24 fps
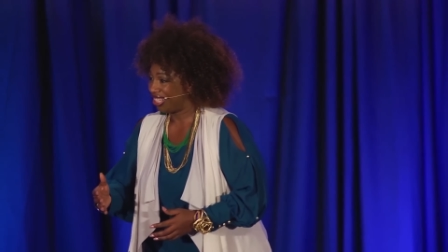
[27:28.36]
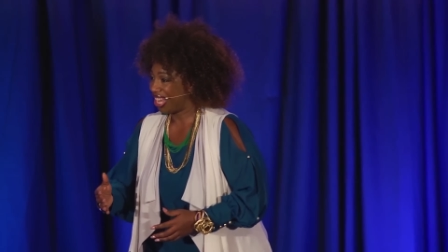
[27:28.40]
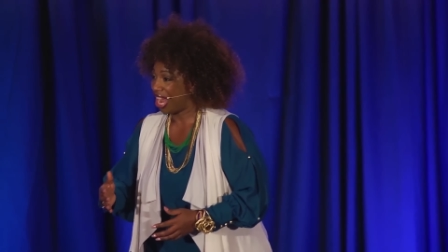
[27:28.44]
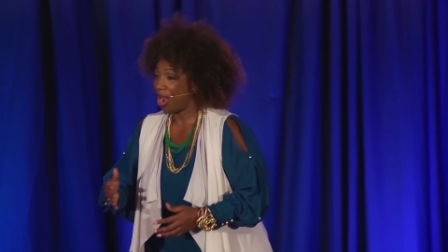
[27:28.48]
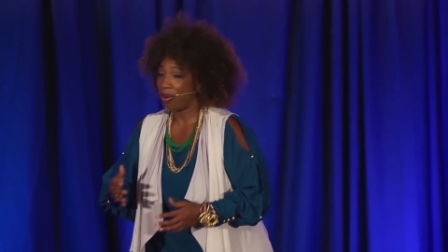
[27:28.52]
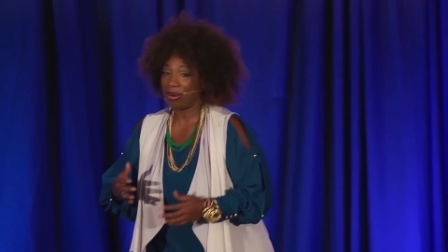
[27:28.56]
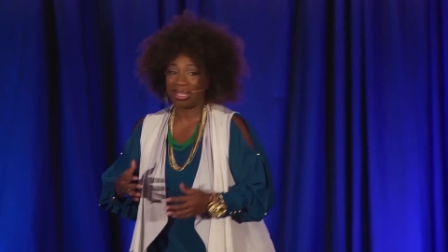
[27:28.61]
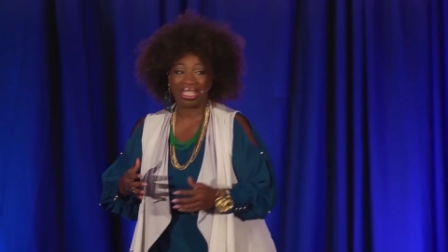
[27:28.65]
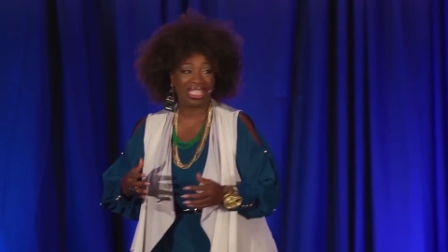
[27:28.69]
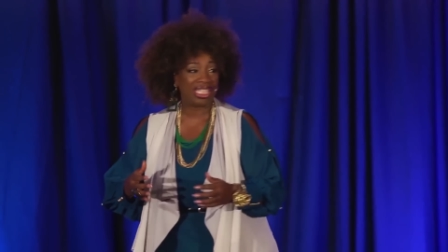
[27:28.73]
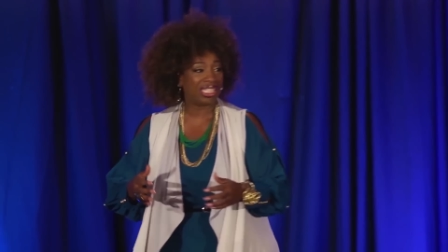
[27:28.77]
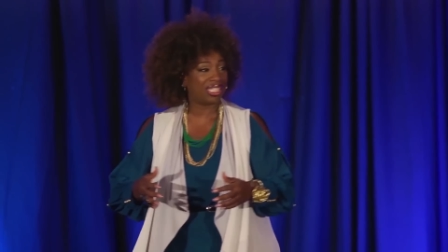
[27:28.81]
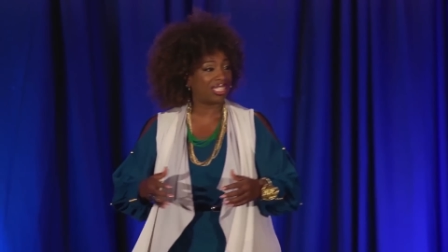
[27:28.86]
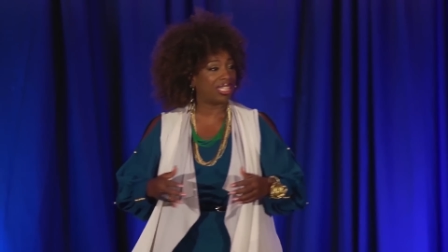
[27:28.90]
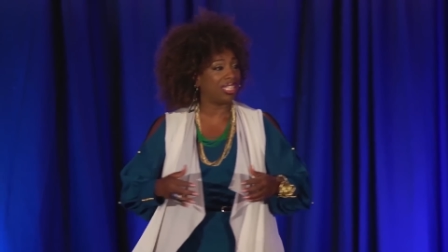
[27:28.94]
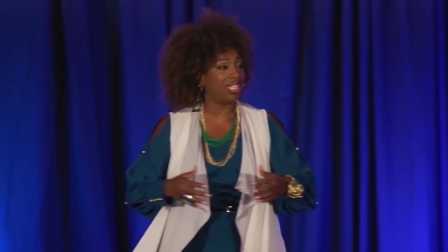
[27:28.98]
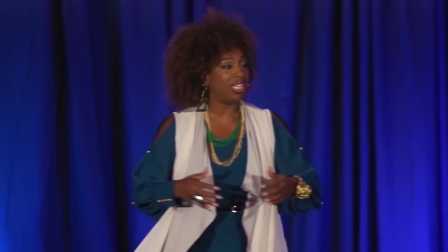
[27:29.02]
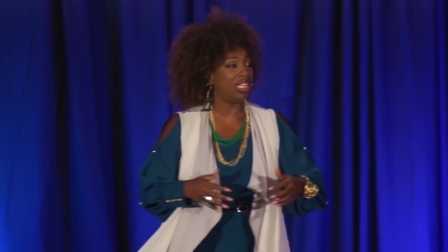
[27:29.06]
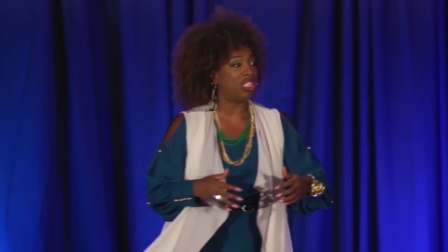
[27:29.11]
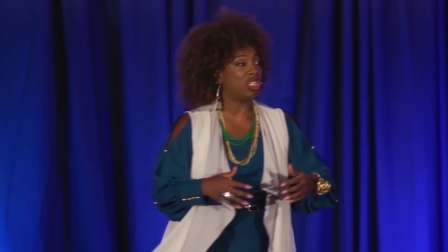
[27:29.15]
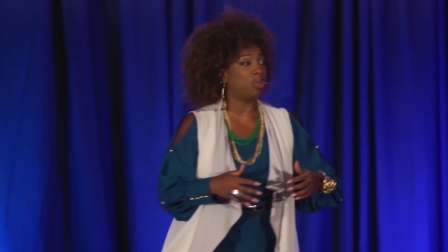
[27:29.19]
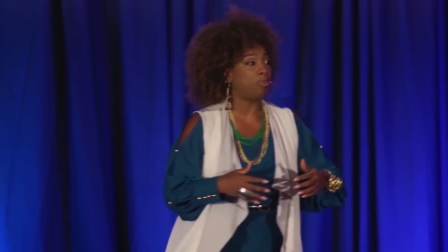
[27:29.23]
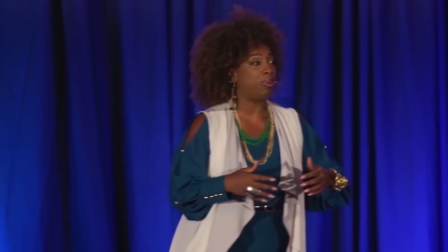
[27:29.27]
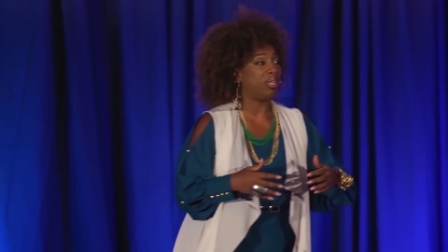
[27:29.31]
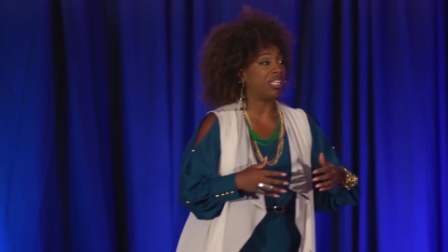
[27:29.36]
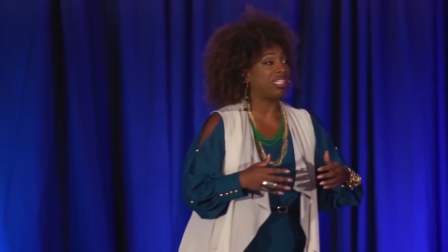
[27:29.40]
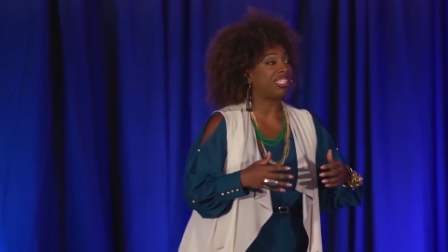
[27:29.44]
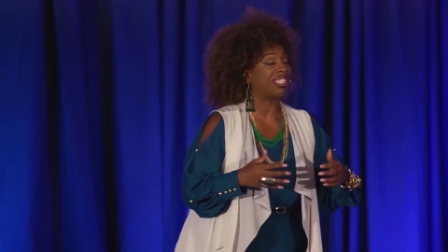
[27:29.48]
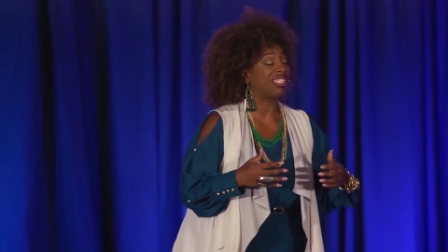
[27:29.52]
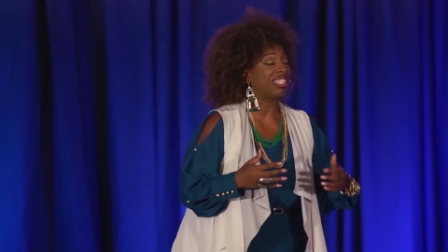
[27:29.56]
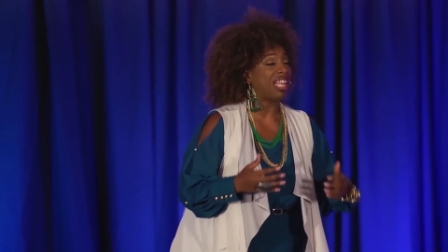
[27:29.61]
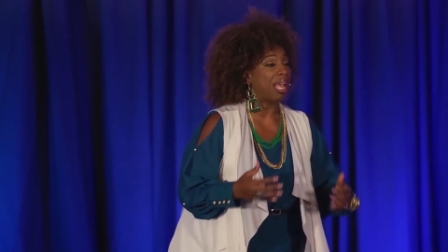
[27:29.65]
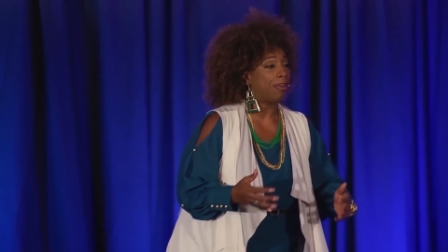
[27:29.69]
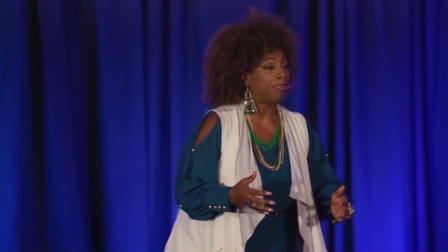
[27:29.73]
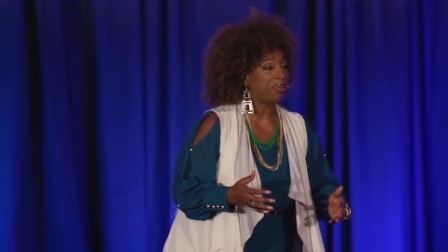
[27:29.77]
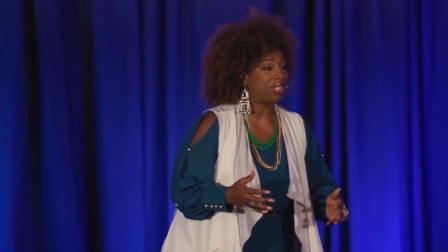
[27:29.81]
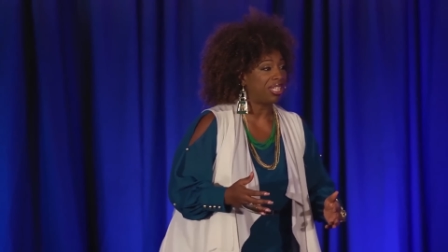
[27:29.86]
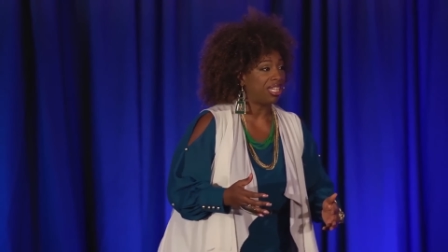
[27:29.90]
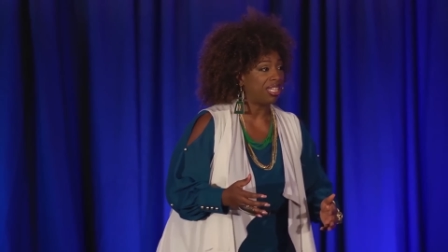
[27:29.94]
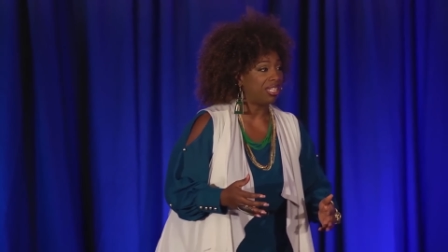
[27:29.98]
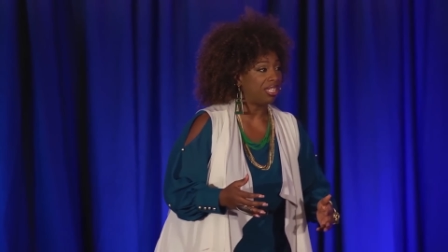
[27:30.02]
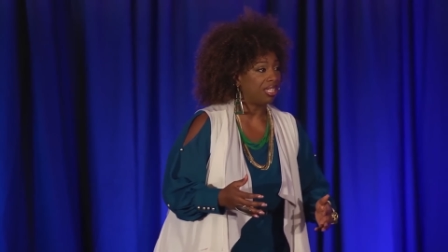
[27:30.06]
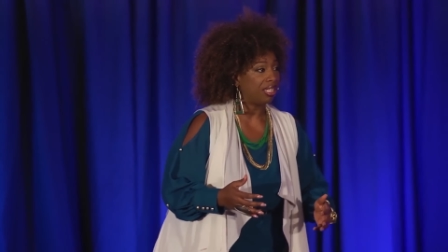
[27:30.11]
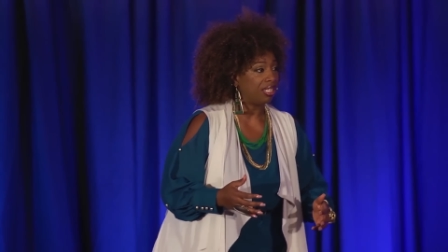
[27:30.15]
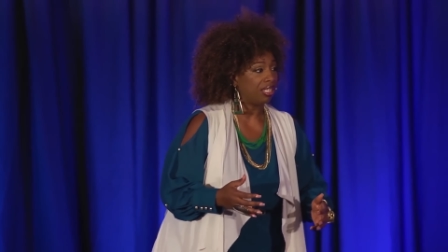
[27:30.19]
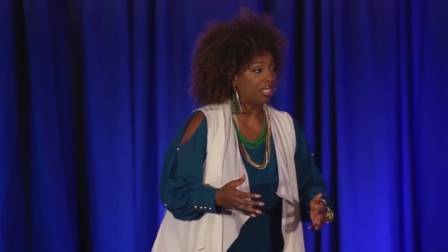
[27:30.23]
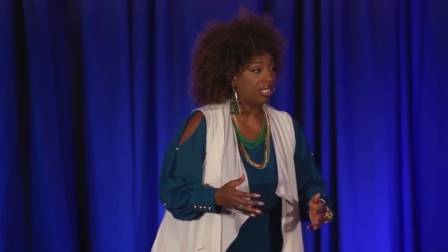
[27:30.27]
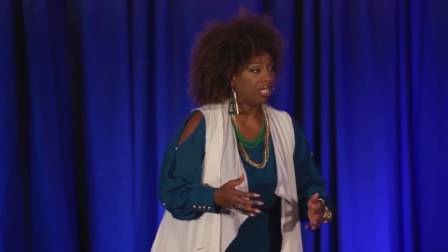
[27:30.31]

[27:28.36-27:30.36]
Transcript: I released the need to be accepted.